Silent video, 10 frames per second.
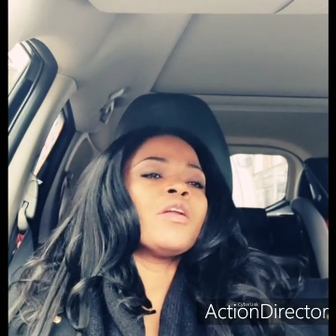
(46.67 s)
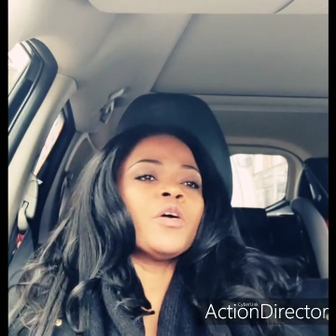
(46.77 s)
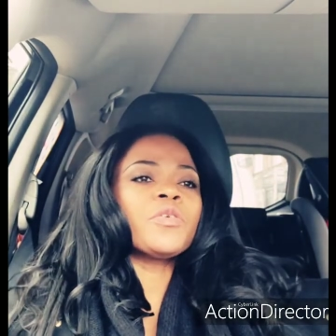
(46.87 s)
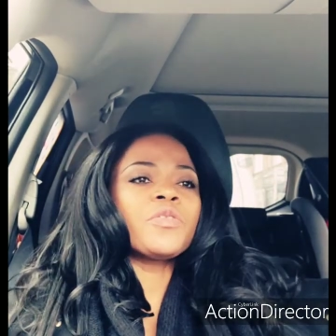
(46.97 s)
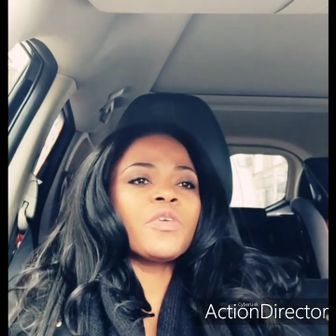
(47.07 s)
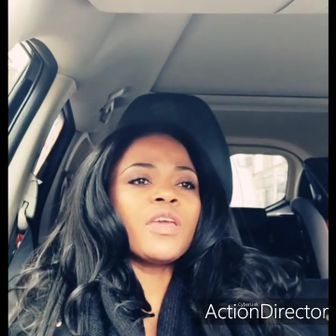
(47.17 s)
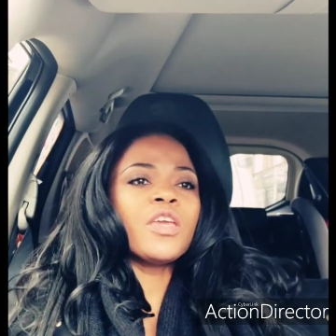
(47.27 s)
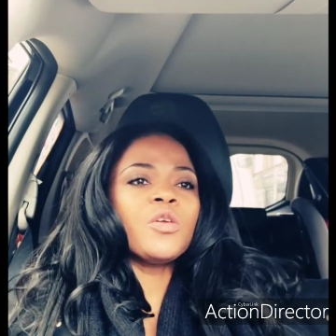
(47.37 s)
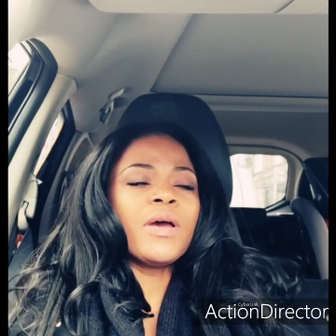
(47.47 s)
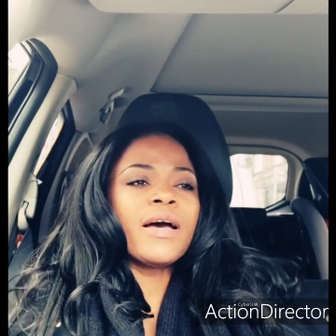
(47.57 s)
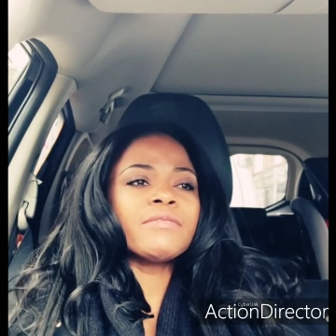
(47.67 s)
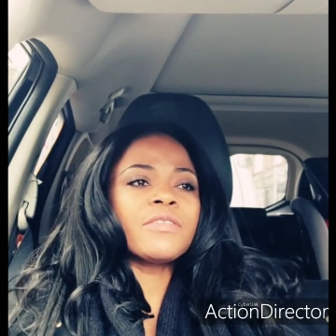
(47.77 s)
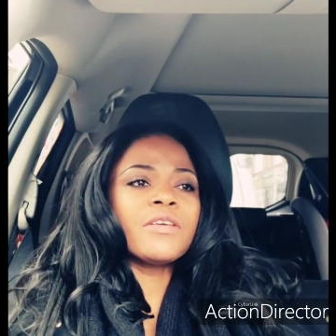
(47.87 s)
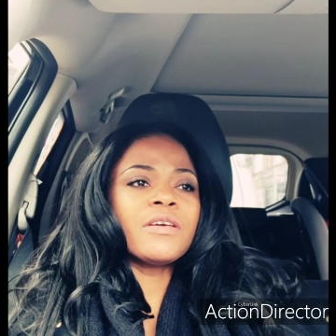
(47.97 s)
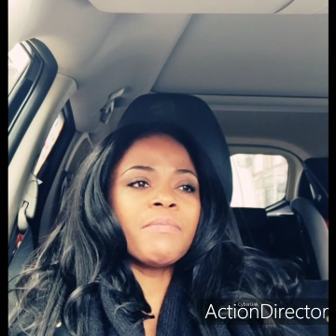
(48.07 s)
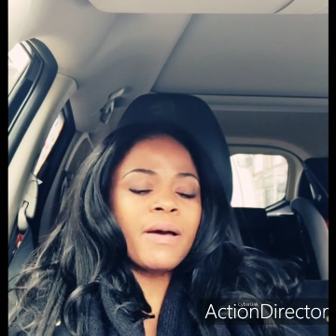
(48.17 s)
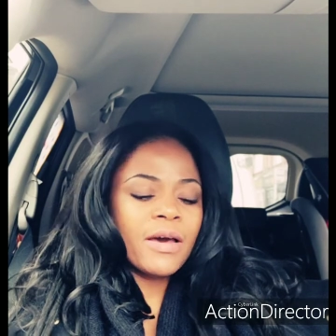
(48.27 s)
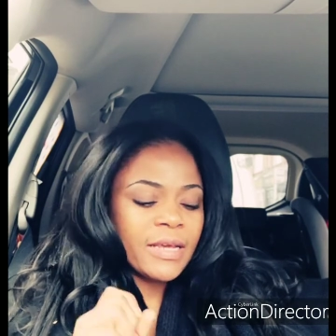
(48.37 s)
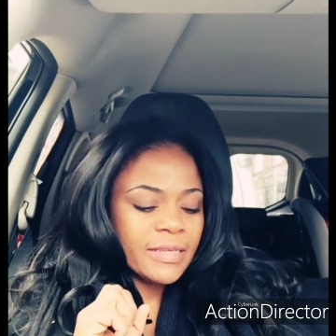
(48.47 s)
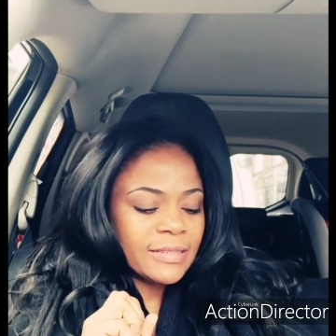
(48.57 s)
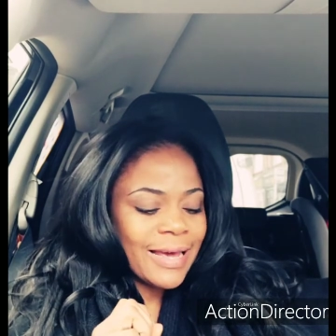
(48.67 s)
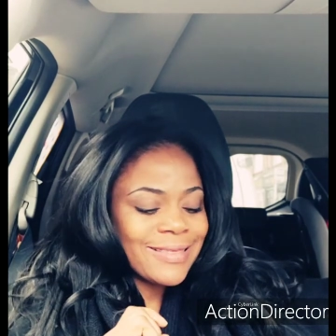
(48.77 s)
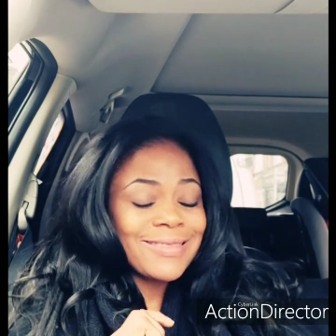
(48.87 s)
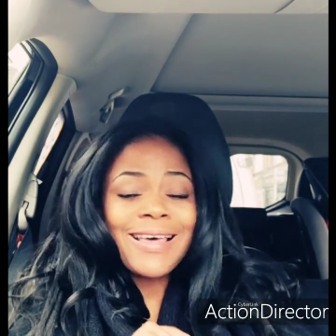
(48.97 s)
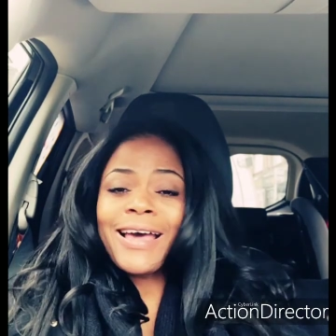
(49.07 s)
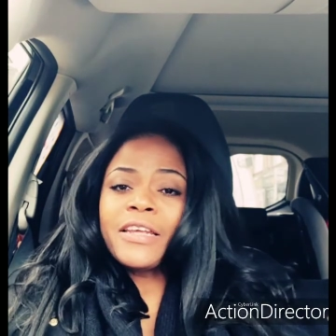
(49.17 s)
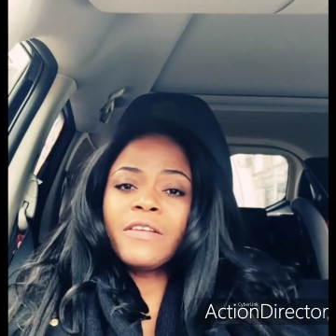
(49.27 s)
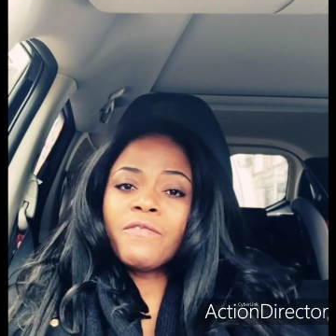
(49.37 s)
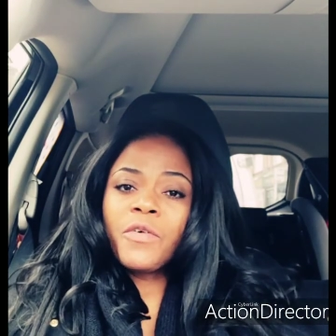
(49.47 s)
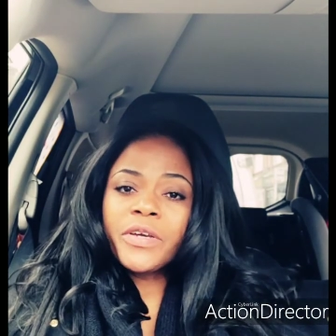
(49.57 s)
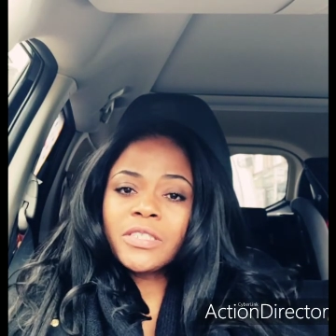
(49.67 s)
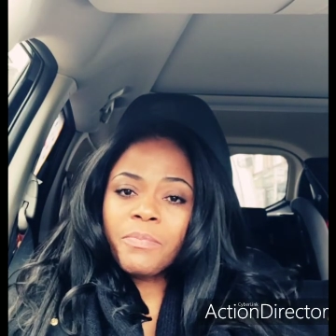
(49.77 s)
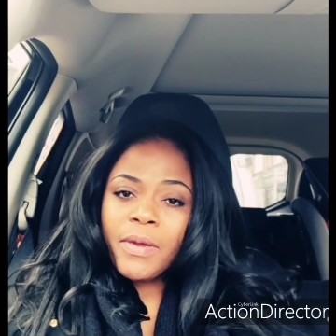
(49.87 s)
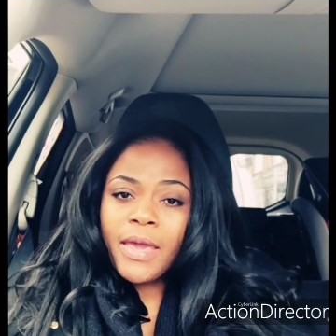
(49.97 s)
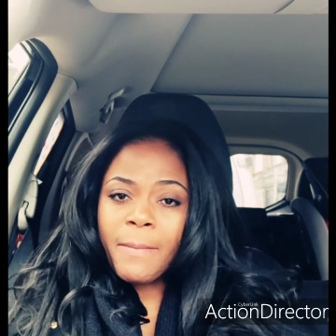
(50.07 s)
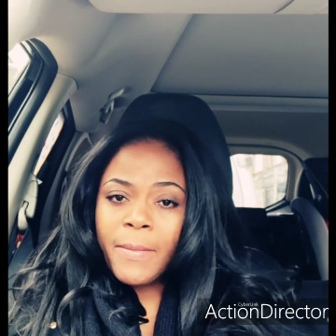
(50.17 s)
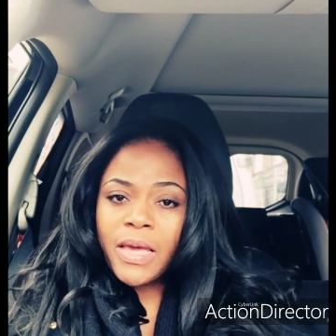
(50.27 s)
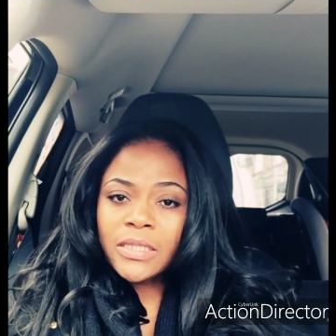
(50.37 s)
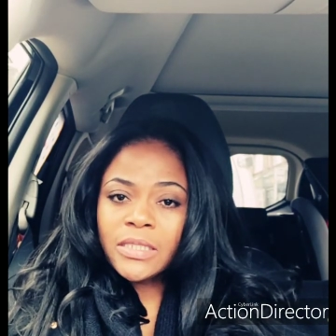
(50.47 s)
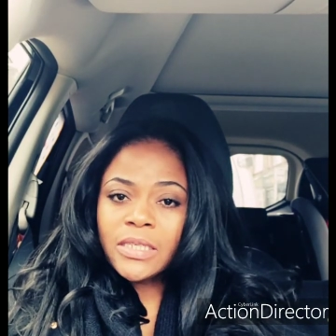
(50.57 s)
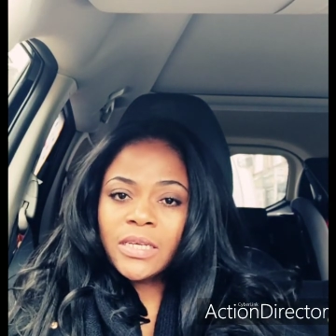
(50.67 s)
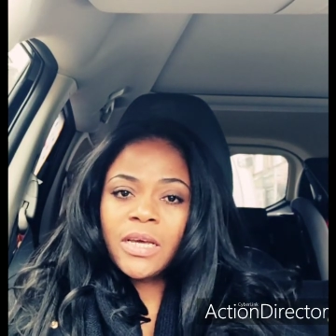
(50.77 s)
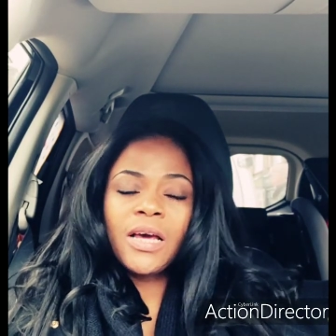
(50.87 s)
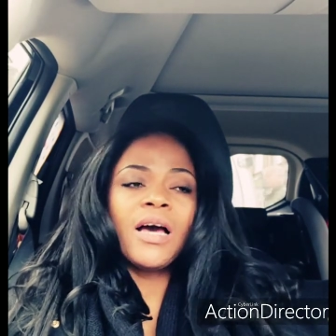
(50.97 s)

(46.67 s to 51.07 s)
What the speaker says: Another thing you have to think about is that invoice payment